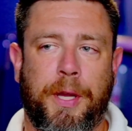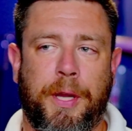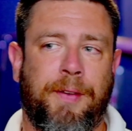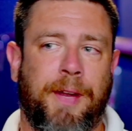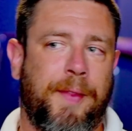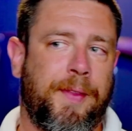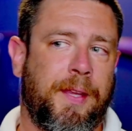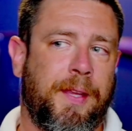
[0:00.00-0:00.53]
I've
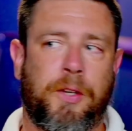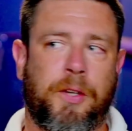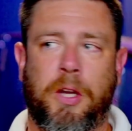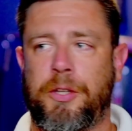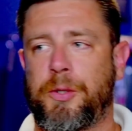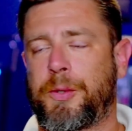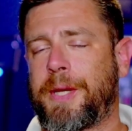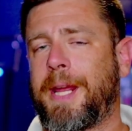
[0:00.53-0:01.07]
had the
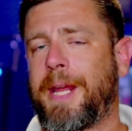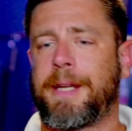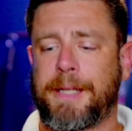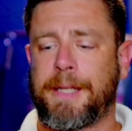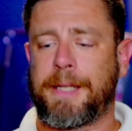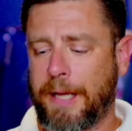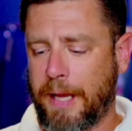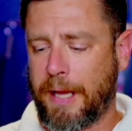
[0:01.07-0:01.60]
Antano
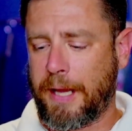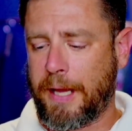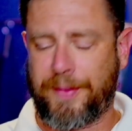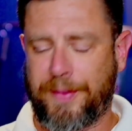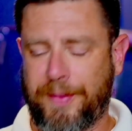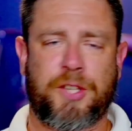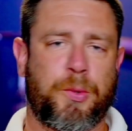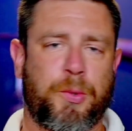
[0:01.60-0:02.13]
Connecticut, I've had
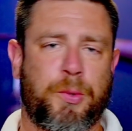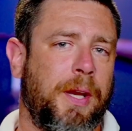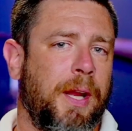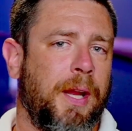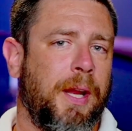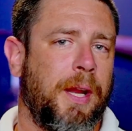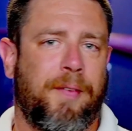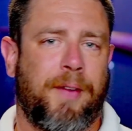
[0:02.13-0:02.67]
this one,
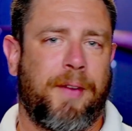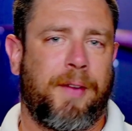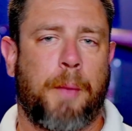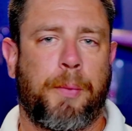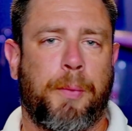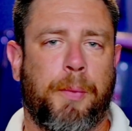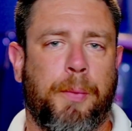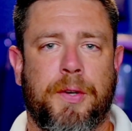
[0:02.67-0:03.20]
I've had a
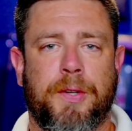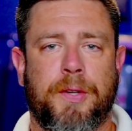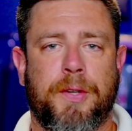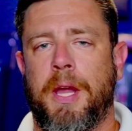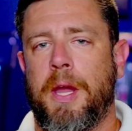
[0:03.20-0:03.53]
couple others,